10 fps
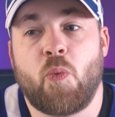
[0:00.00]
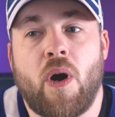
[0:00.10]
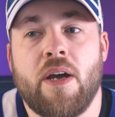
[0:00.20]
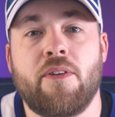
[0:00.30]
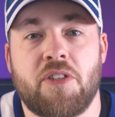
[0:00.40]

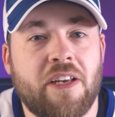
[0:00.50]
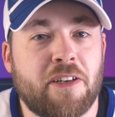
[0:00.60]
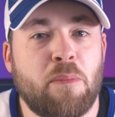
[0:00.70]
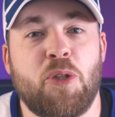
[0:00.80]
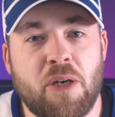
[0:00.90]
why they're
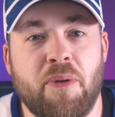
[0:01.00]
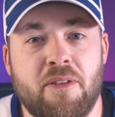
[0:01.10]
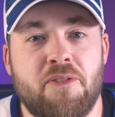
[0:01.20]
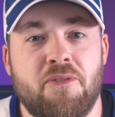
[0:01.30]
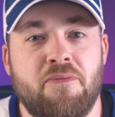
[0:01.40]
Stanley Cup
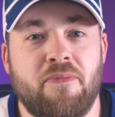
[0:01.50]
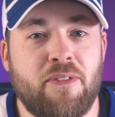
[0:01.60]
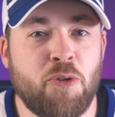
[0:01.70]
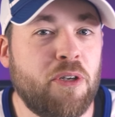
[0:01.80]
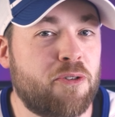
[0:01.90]
champions
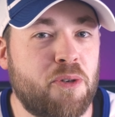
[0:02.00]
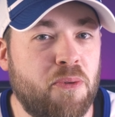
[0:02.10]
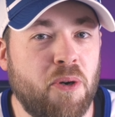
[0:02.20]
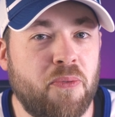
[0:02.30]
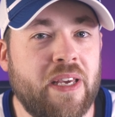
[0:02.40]
two years in a row.